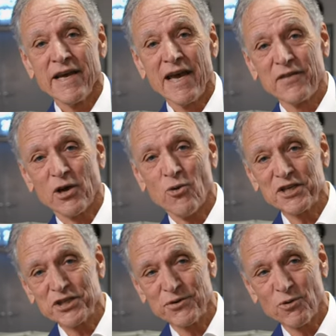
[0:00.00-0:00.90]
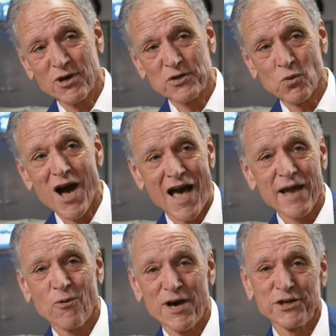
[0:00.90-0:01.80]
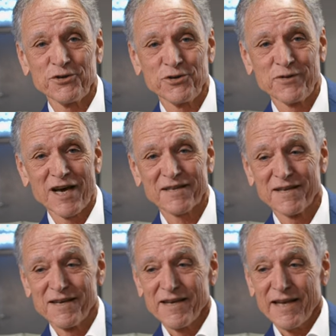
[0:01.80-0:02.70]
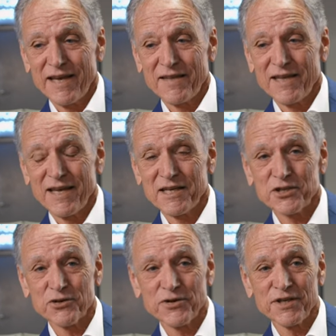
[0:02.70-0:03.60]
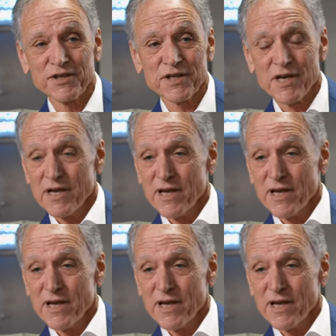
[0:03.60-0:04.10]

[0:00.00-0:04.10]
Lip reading: And the question was, why? Why do you do that? And the answer is,